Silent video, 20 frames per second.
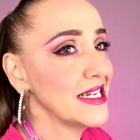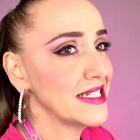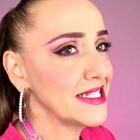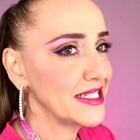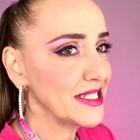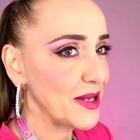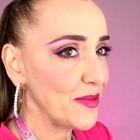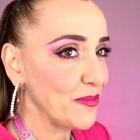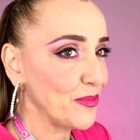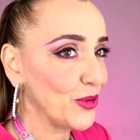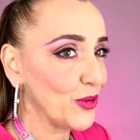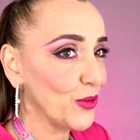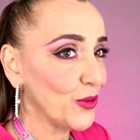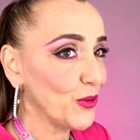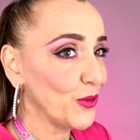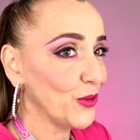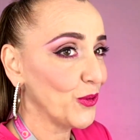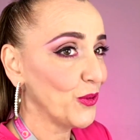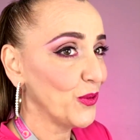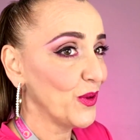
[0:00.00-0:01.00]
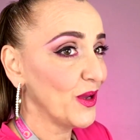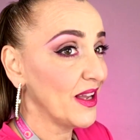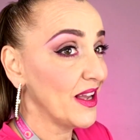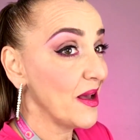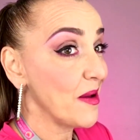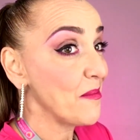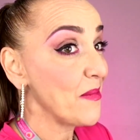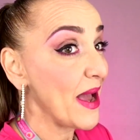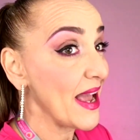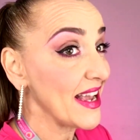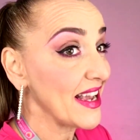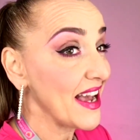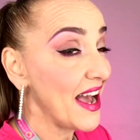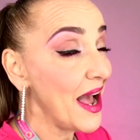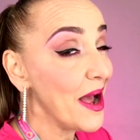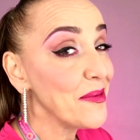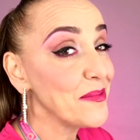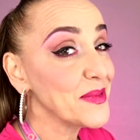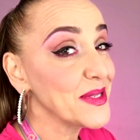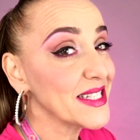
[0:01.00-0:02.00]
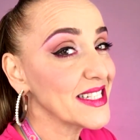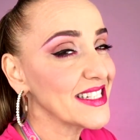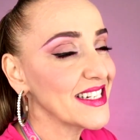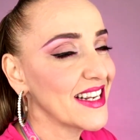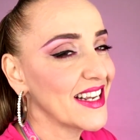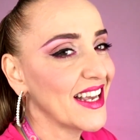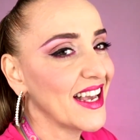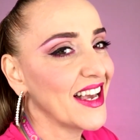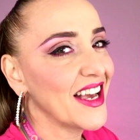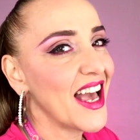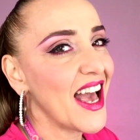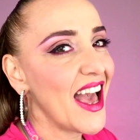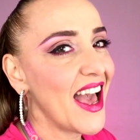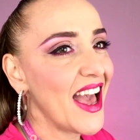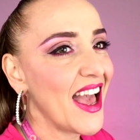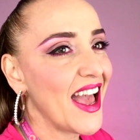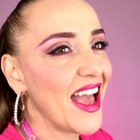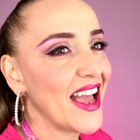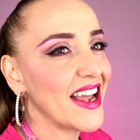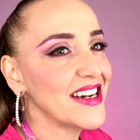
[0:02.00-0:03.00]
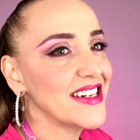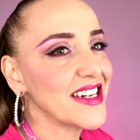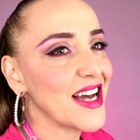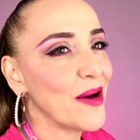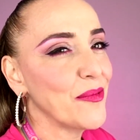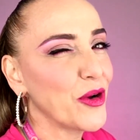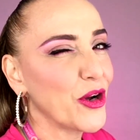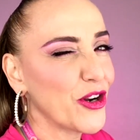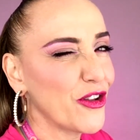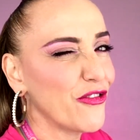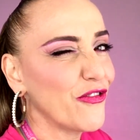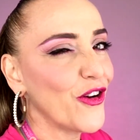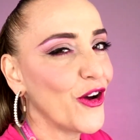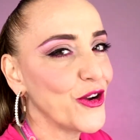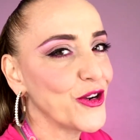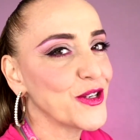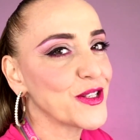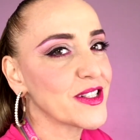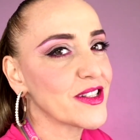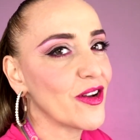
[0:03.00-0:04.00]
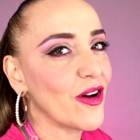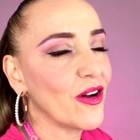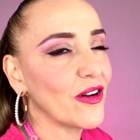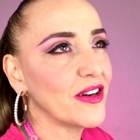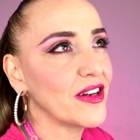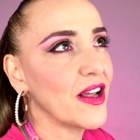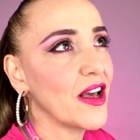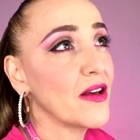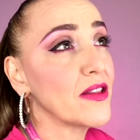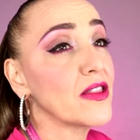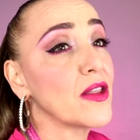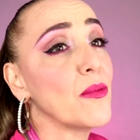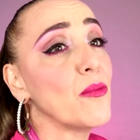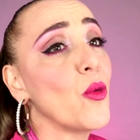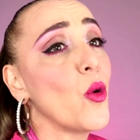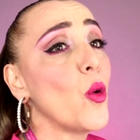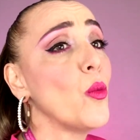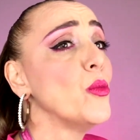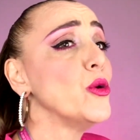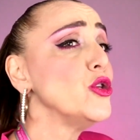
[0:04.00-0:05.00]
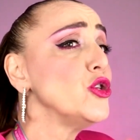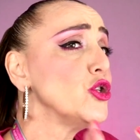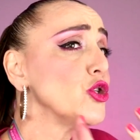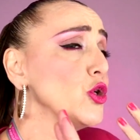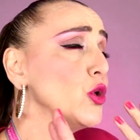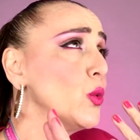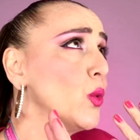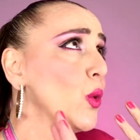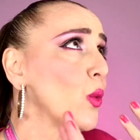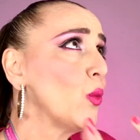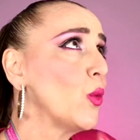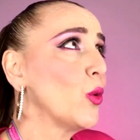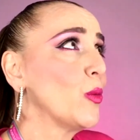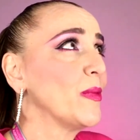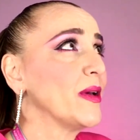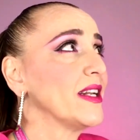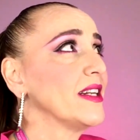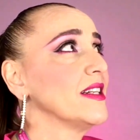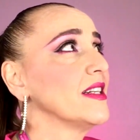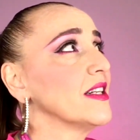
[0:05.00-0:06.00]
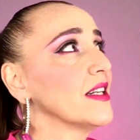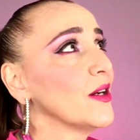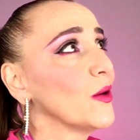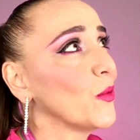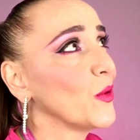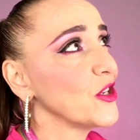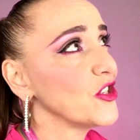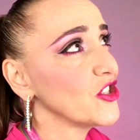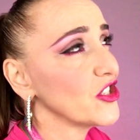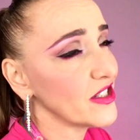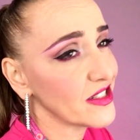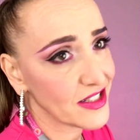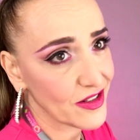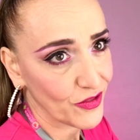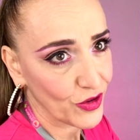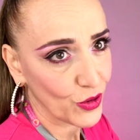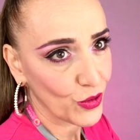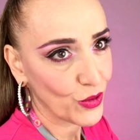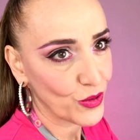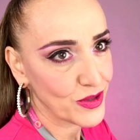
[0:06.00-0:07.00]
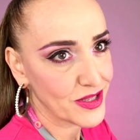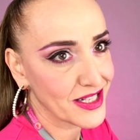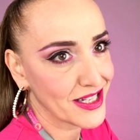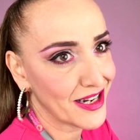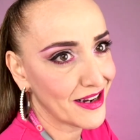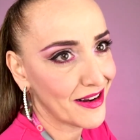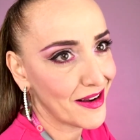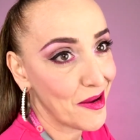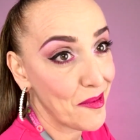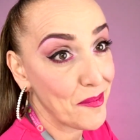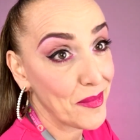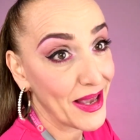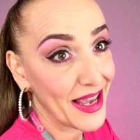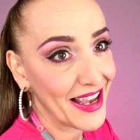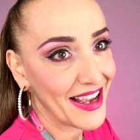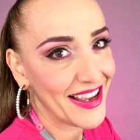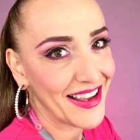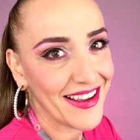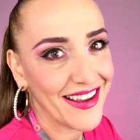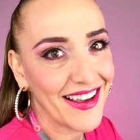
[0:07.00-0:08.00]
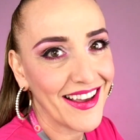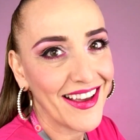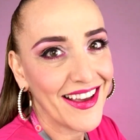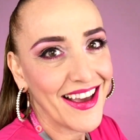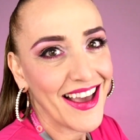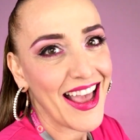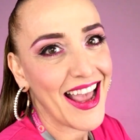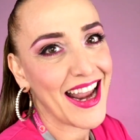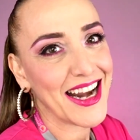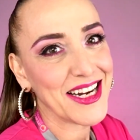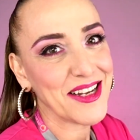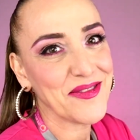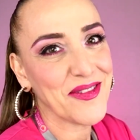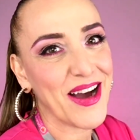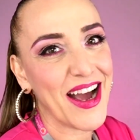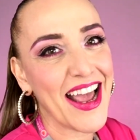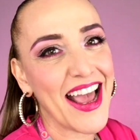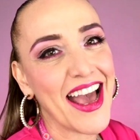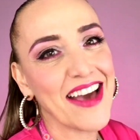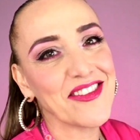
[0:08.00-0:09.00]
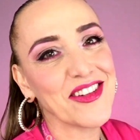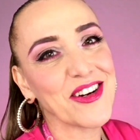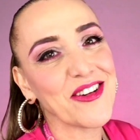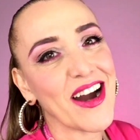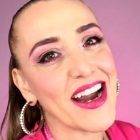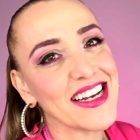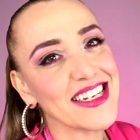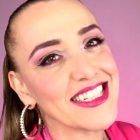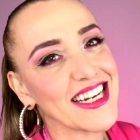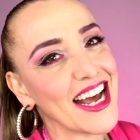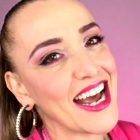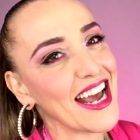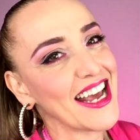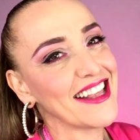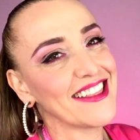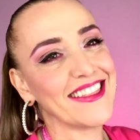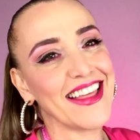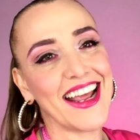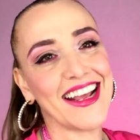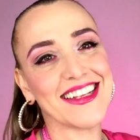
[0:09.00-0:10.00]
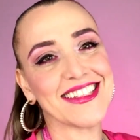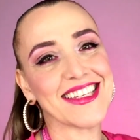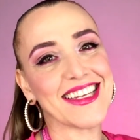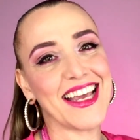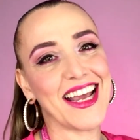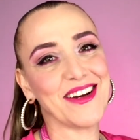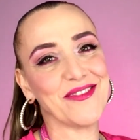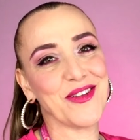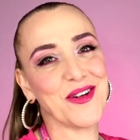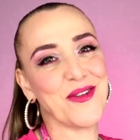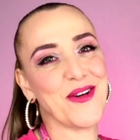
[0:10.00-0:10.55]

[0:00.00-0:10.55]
simple makeups. And I'm going to focus on the more mature woman, which is, of course, me. Anyway, have a great day. Thanks again for